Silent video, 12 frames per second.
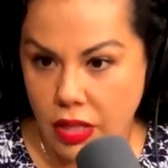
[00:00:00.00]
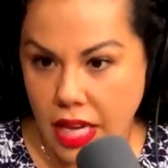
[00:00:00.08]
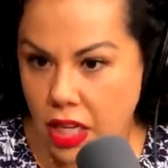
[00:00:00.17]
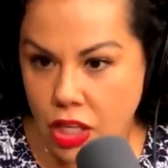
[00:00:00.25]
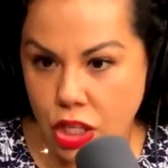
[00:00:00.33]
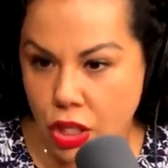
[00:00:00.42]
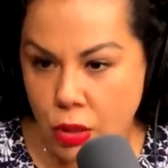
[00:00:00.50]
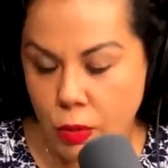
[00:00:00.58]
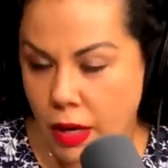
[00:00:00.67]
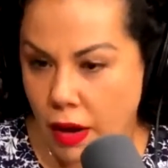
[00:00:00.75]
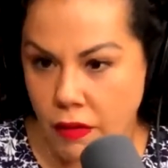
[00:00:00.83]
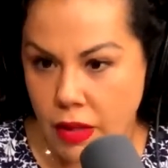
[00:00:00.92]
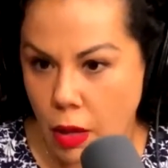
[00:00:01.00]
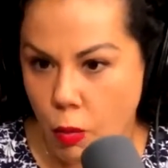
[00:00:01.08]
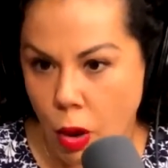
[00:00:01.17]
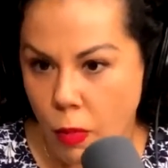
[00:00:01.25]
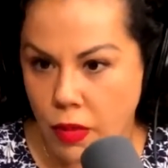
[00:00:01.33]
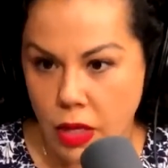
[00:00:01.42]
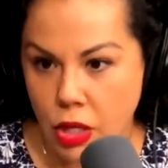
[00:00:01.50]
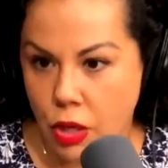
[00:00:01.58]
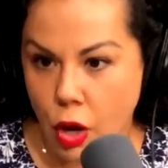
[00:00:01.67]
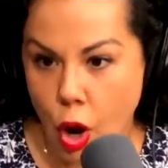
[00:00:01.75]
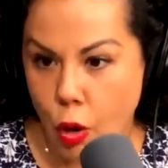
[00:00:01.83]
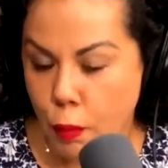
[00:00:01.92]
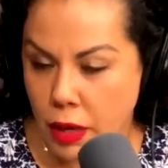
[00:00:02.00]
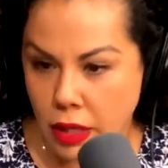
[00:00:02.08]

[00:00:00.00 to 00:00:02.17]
They can do whatever they want with it. You're hoping